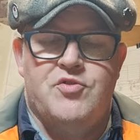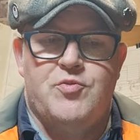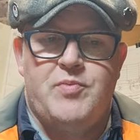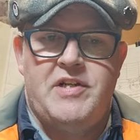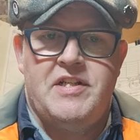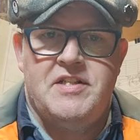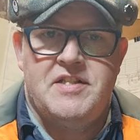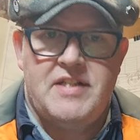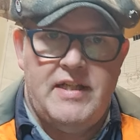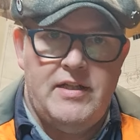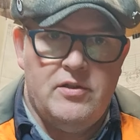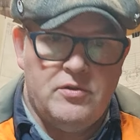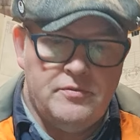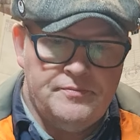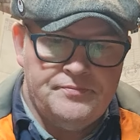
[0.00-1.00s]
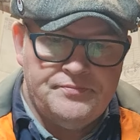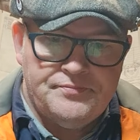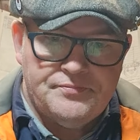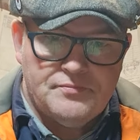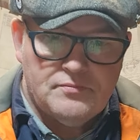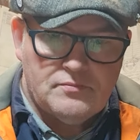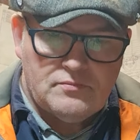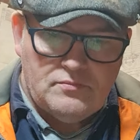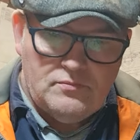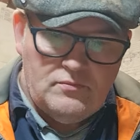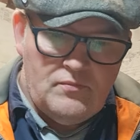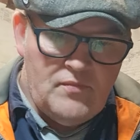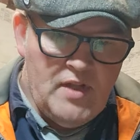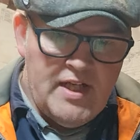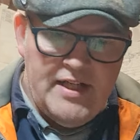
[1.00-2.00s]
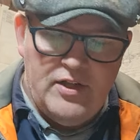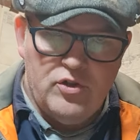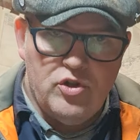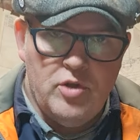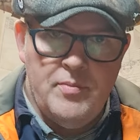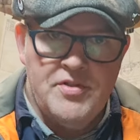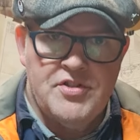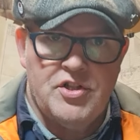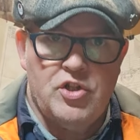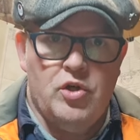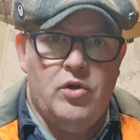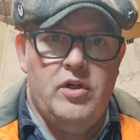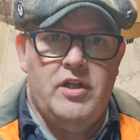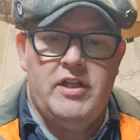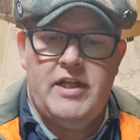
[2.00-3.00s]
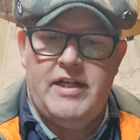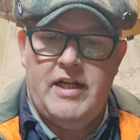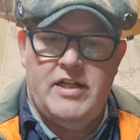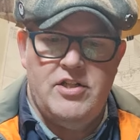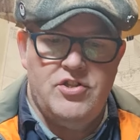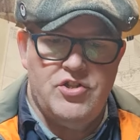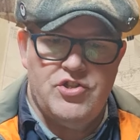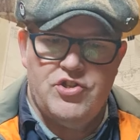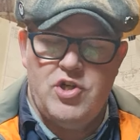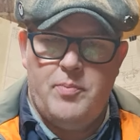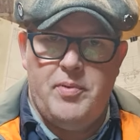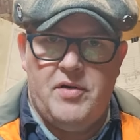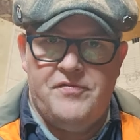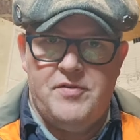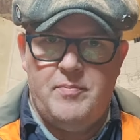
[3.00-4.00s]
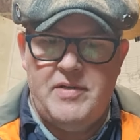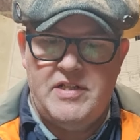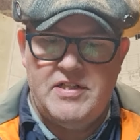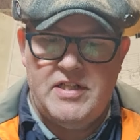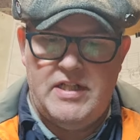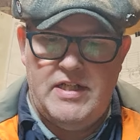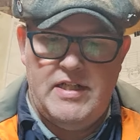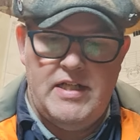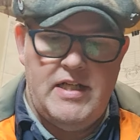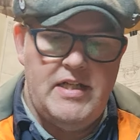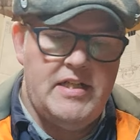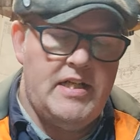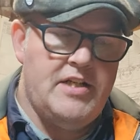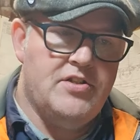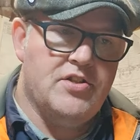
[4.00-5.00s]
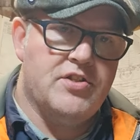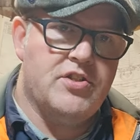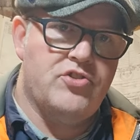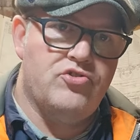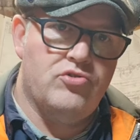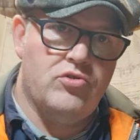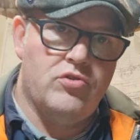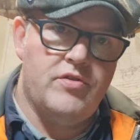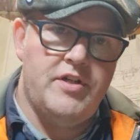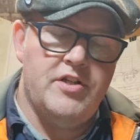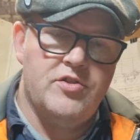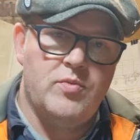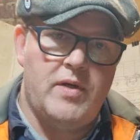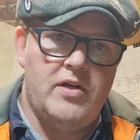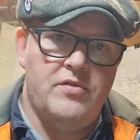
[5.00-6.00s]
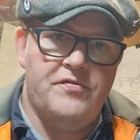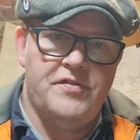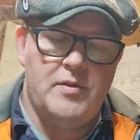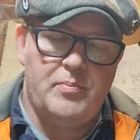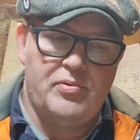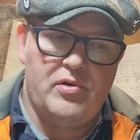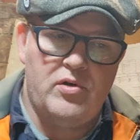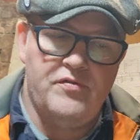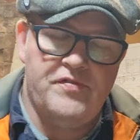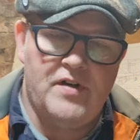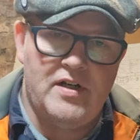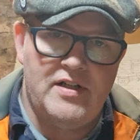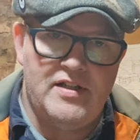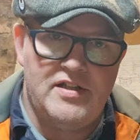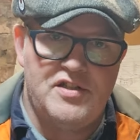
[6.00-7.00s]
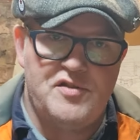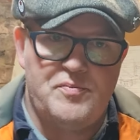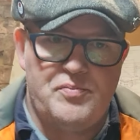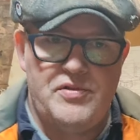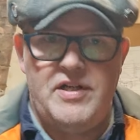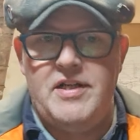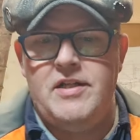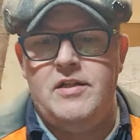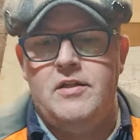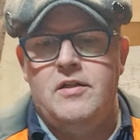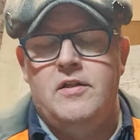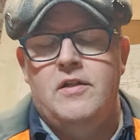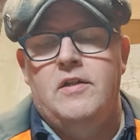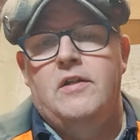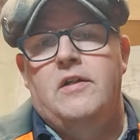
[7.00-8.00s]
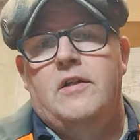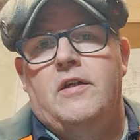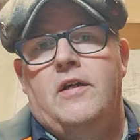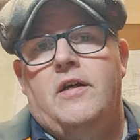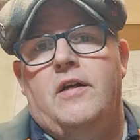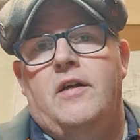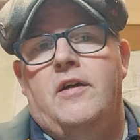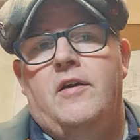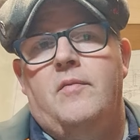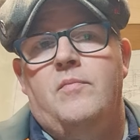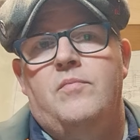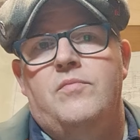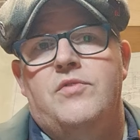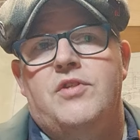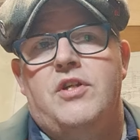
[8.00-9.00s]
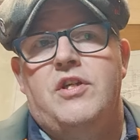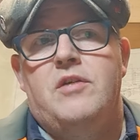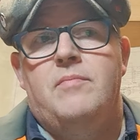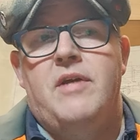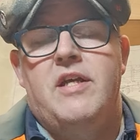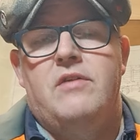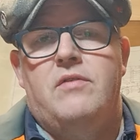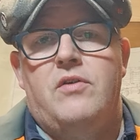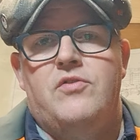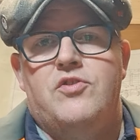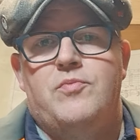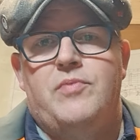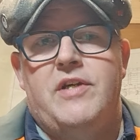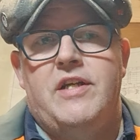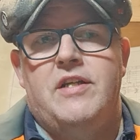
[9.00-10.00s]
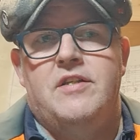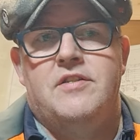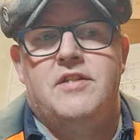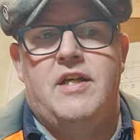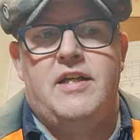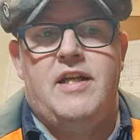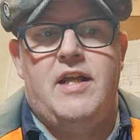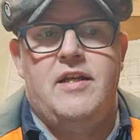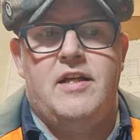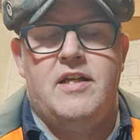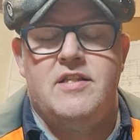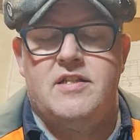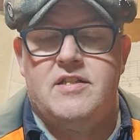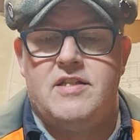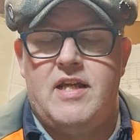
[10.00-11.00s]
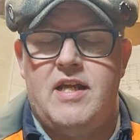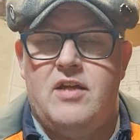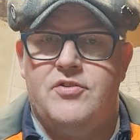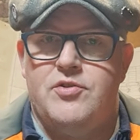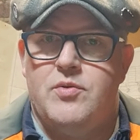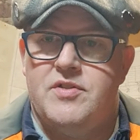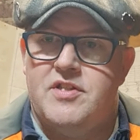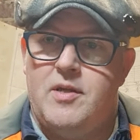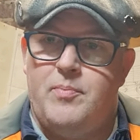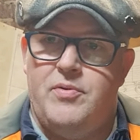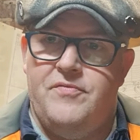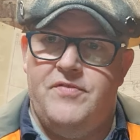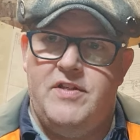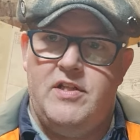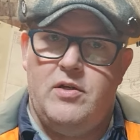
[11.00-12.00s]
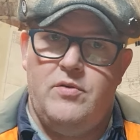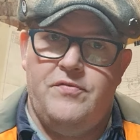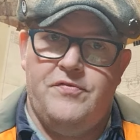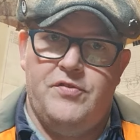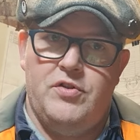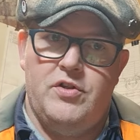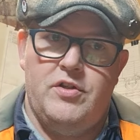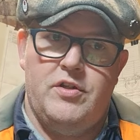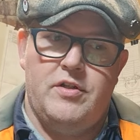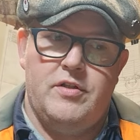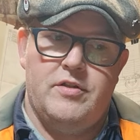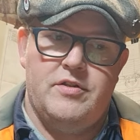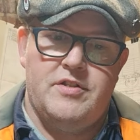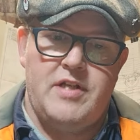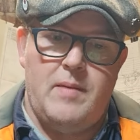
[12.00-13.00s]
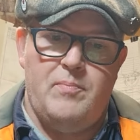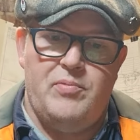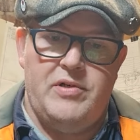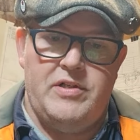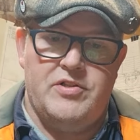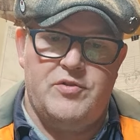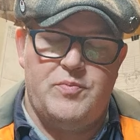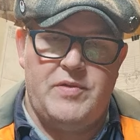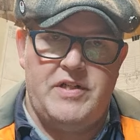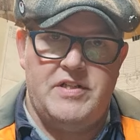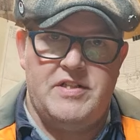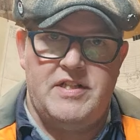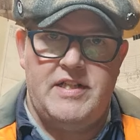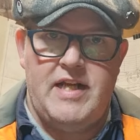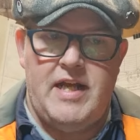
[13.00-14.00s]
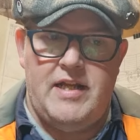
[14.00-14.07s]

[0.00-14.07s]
spring steel, and it'll come as a coil, and then you just chop off the bits that you need. He does a drawing as well for the profile of the spring, so you can make your own springs. And then, as I say, I'll do a separate video for tempering the springs